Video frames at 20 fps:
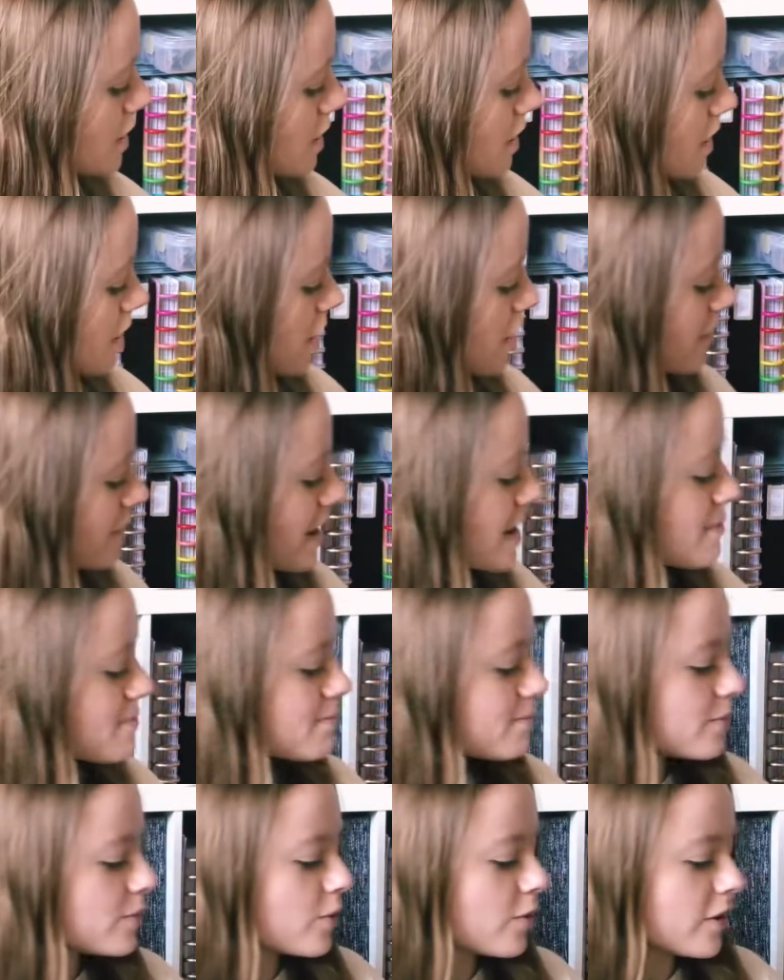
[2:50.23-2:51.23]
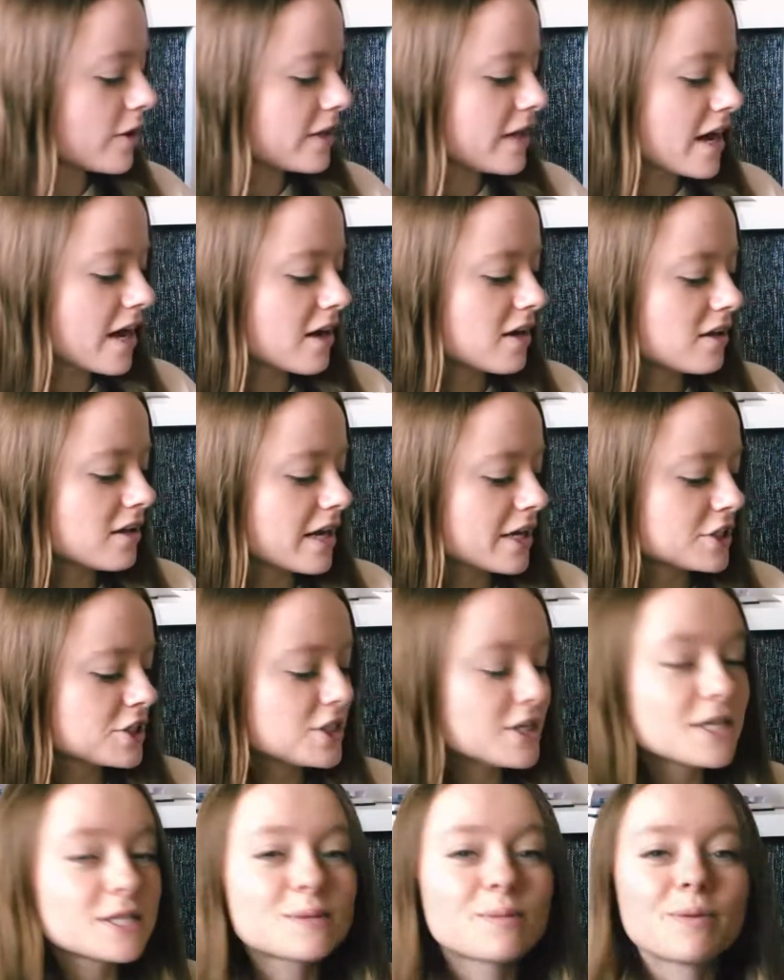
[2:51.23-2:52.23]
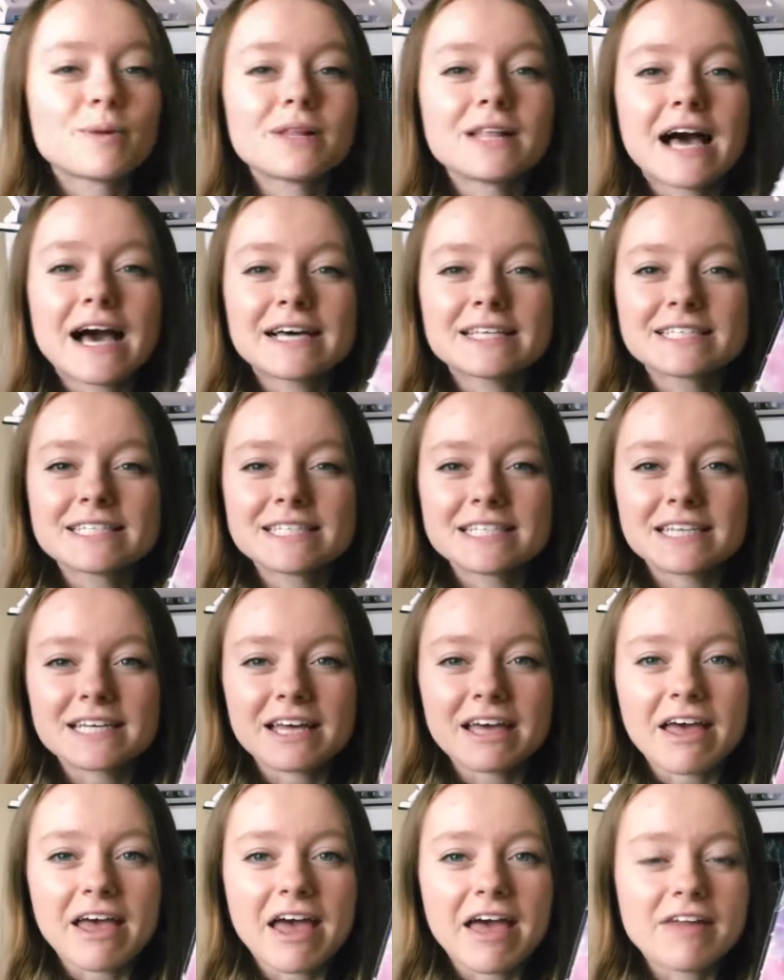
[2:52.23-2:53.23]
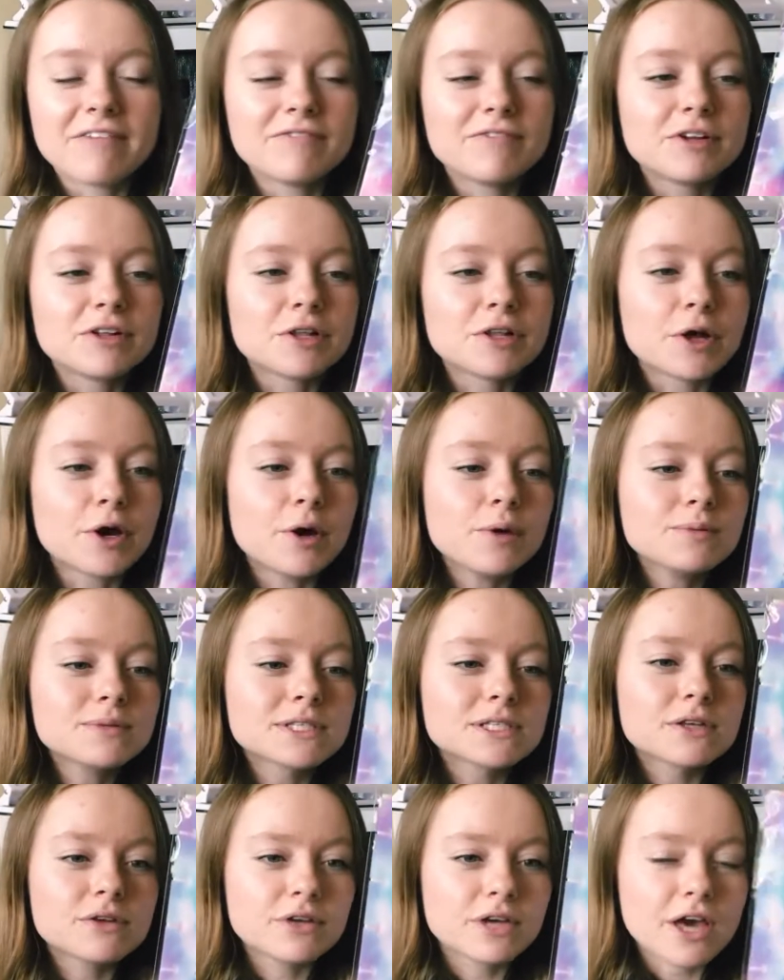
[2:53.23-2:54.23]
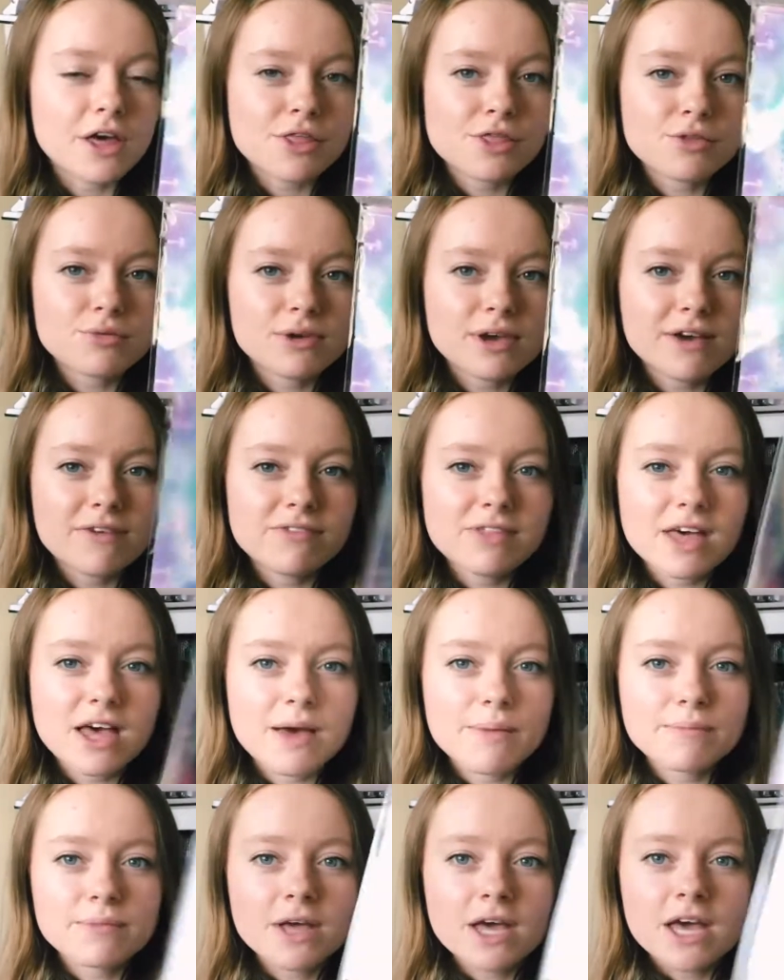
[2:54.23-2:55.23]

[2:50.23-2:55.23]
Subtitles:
All right, more in that collection is plastic envelopes. So you get 3 of them.